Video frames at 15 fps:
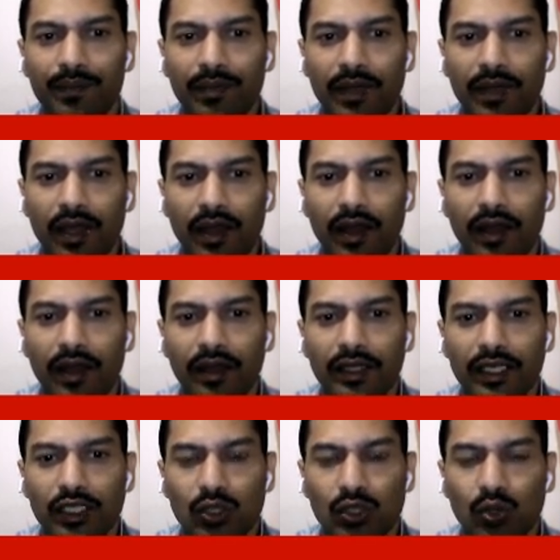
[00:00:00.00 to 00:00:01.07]
the
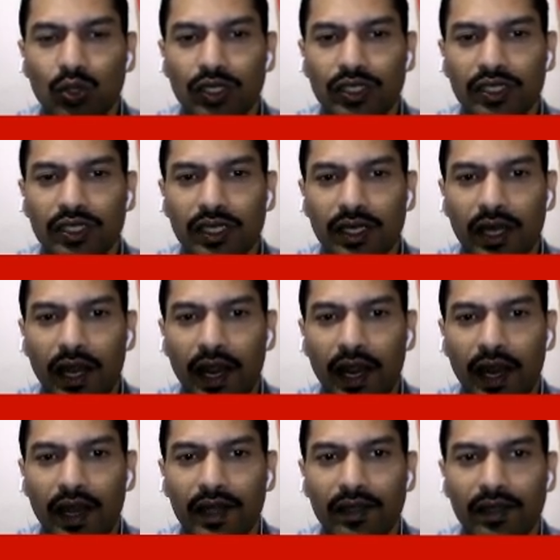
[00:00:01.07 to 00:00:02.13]
Schrodinger,
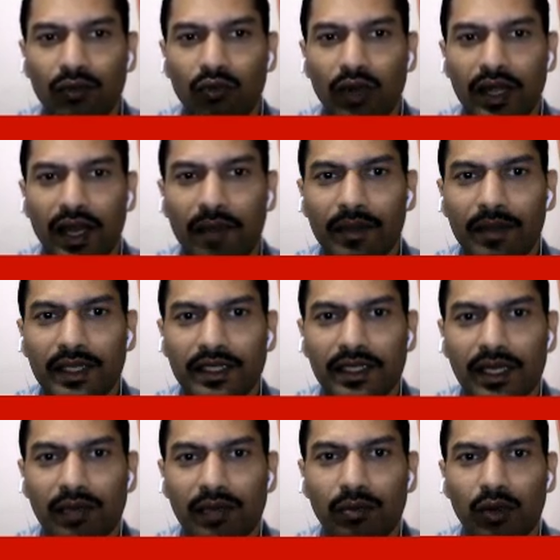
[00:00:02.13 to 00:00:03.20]
and the one
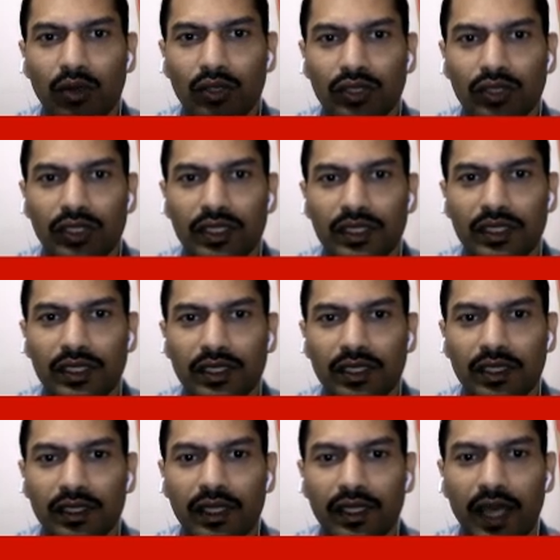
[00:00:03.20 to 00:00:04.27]
dimensional box is
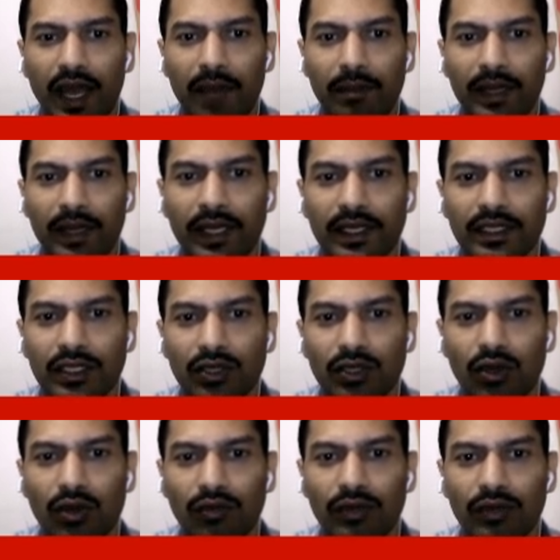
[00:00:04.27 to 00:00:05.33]
the application
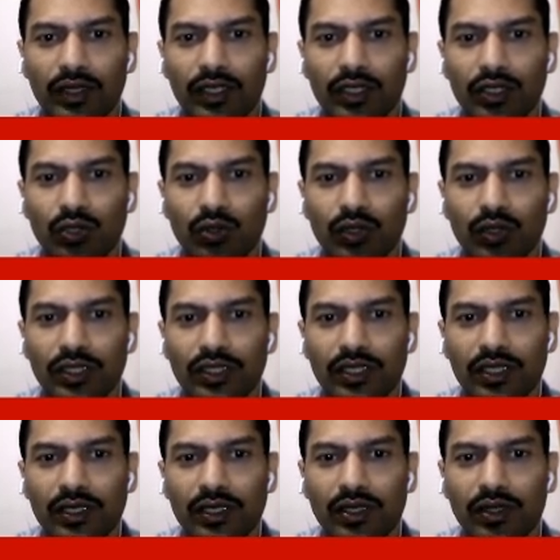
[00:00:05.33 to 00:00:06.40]
of
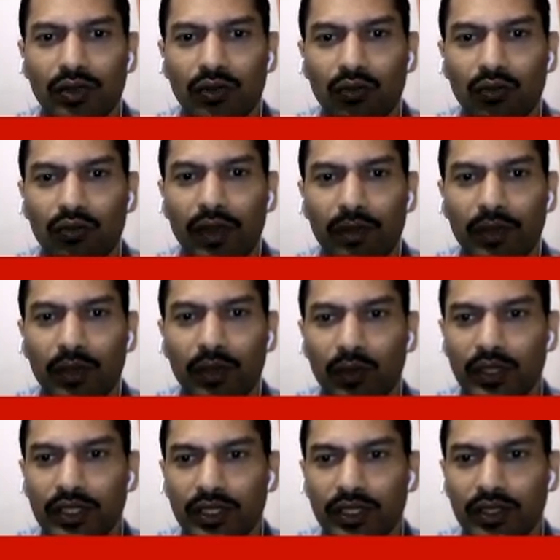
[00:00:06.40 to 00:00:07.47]
Schrodinger wave
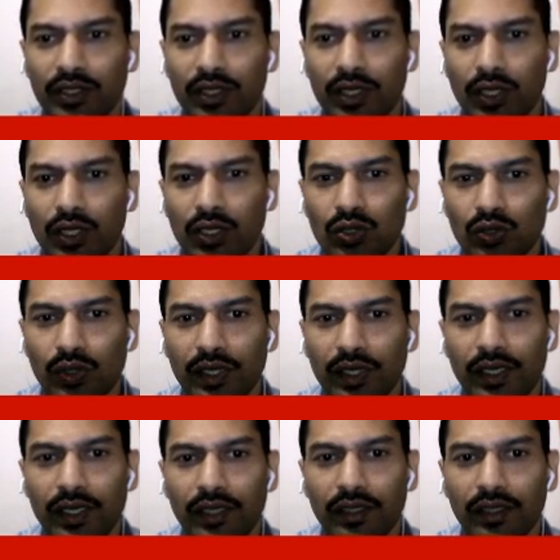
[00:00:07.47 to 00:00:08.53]
equation. So
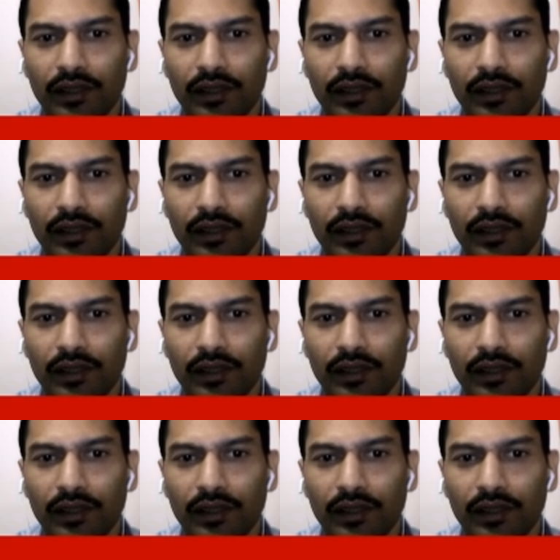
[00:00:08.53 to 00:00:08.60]
here